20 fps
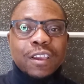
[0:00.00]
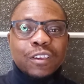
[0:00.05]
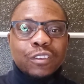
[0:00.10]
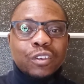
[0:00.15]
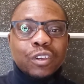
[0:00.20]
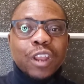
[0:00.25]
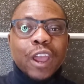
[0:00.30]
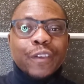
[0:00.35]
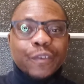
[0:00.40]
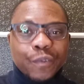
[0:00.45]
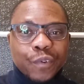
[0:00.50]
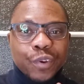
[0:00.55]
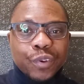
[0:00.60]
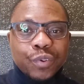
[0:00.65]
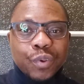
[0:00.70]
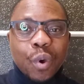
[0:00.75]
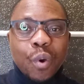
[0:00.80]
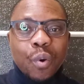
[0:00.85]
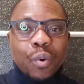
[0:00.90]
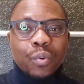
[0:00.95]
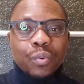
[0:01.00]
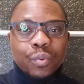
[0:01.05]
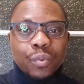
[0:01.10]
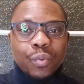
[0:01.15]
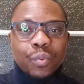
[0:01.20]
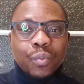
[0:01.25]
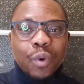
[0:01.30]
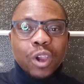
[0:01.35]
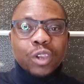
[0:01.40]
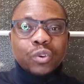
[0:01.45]
so that you will
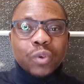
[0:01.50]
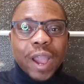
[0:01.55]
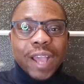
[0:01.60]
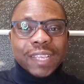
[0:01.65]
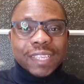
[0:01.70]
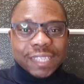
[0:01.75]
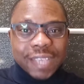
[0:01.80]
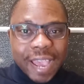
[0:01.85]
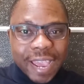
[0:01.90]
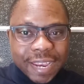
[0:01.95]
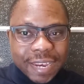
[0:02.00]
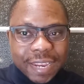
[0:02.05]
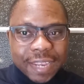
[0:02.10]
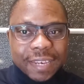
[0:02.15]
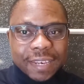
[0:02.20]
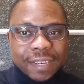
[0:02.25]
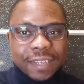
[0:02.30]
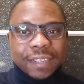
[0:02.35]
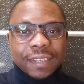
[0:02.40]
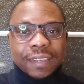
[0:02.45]
know what you are signing.